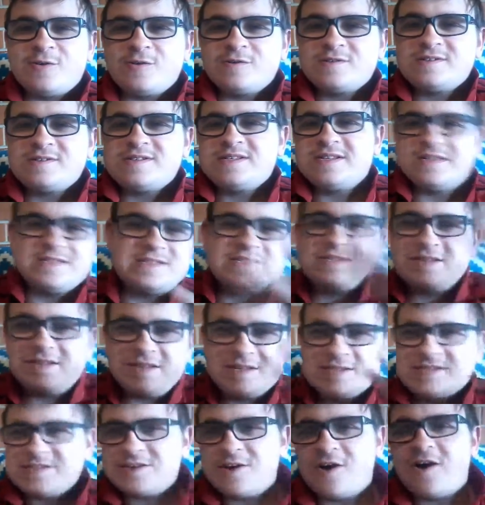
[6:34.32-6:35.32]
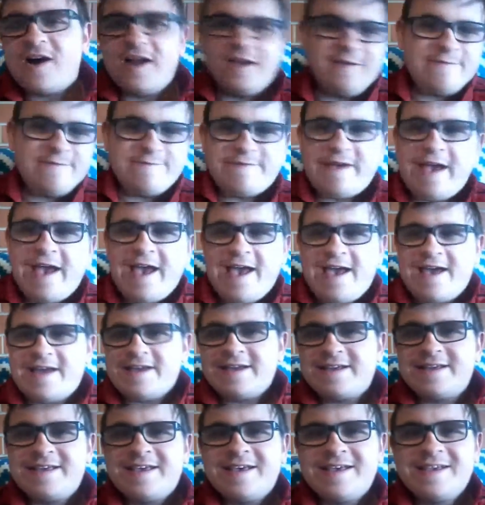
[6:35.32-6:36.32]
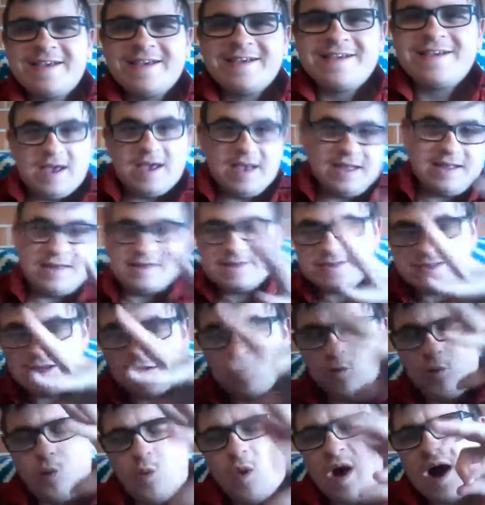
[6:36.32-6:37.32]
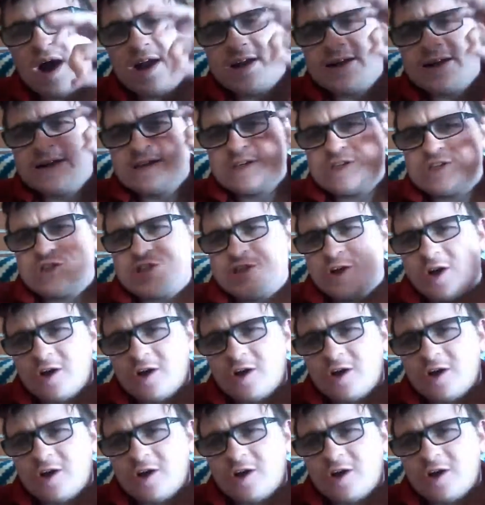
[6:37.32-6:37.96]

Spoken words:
called this guy a fag. And there was, like, one